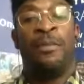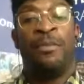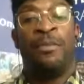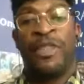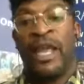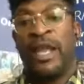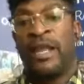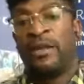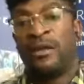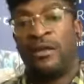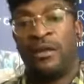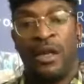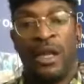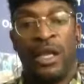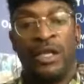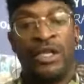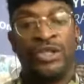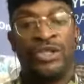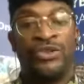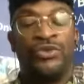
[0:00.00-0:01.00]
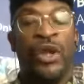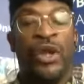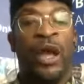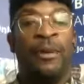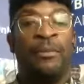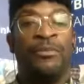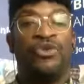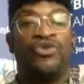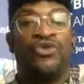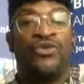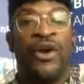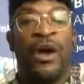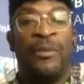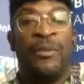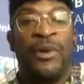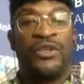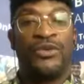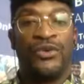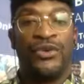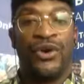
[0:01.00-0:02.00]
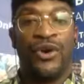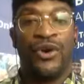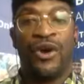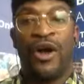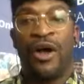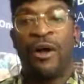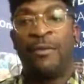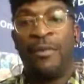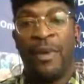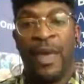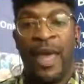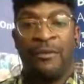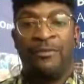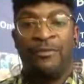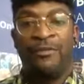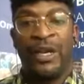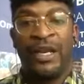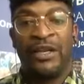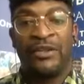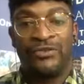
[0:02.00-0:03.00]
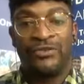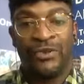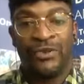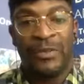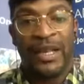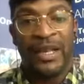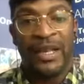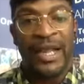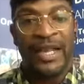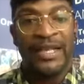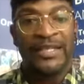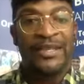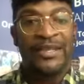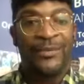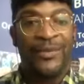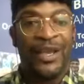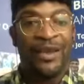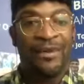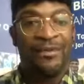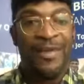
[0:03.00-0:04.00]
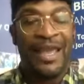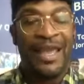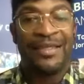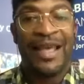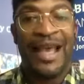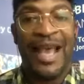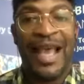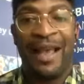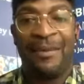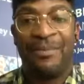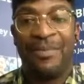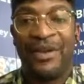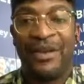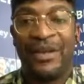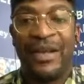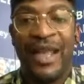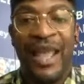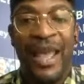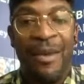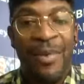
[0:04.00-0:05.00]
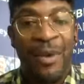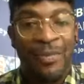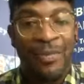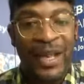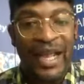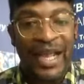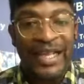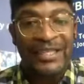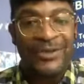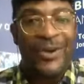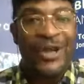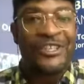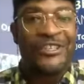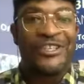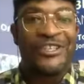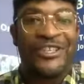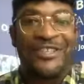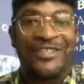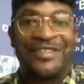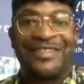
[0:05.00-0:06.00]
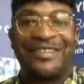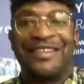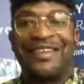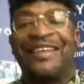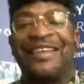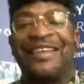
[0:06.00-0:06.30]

then Jor'ElMitchell.com, and Rena's dropped the link so we can make that happen. But please, questions.